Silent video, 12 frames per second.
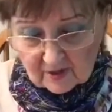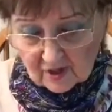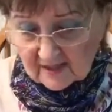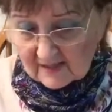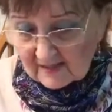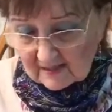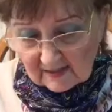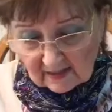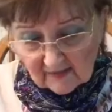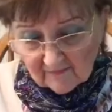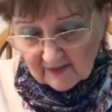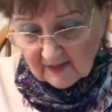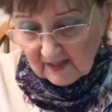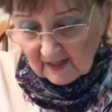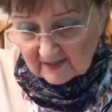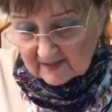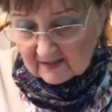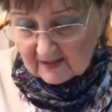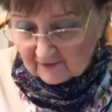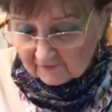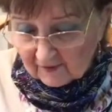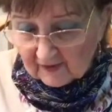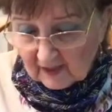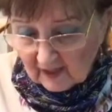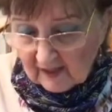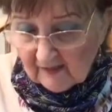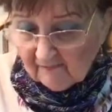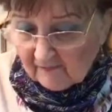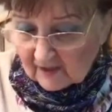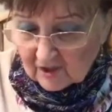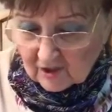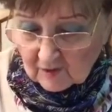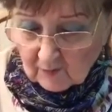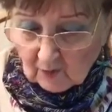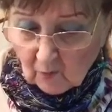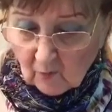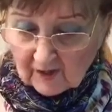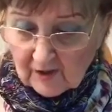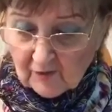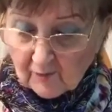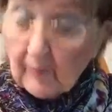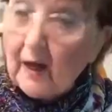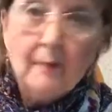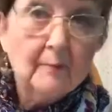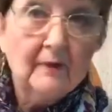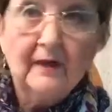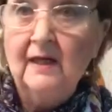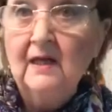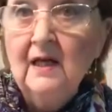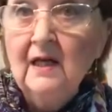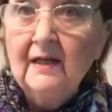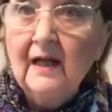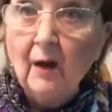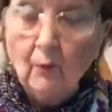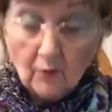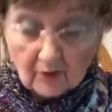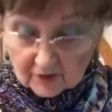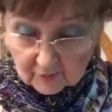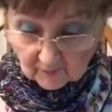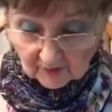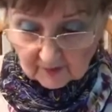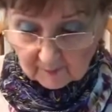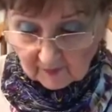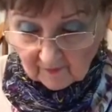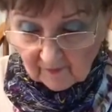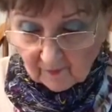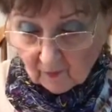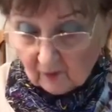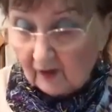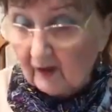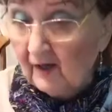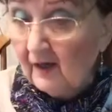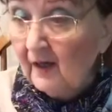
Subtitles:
Just think of it as a different kind of vegetable, one you've probably not worked with before.